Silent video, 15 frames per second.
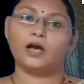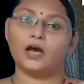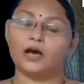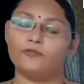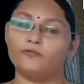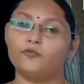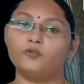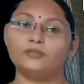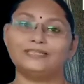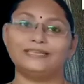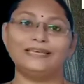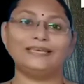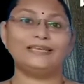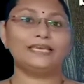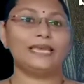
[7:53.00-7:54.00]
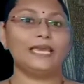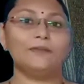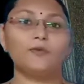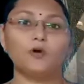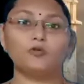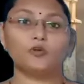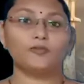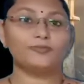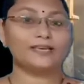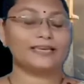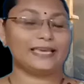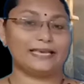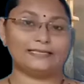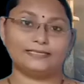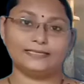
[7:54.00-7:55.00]
Of course, he came out of the
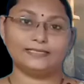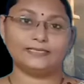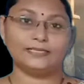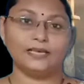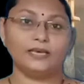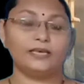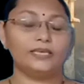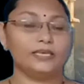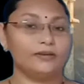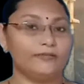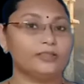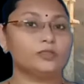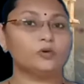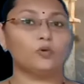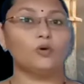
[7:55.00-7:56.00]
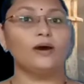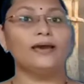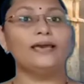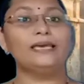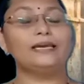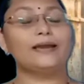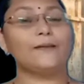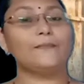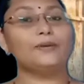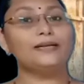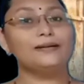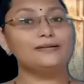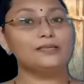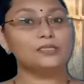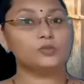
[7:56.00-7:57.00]
cases even though he
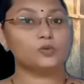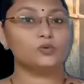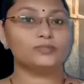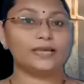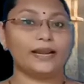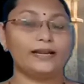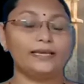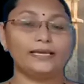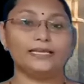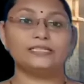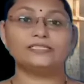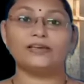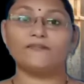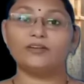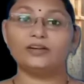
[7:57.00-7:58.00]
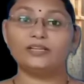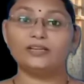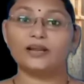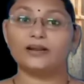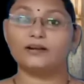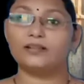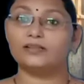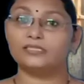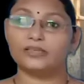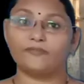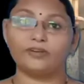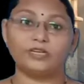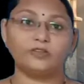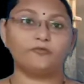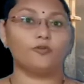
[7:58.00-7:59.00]
committed the suicide in
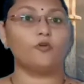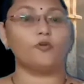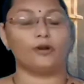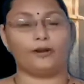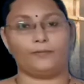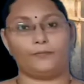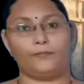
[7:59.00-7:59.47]
1774.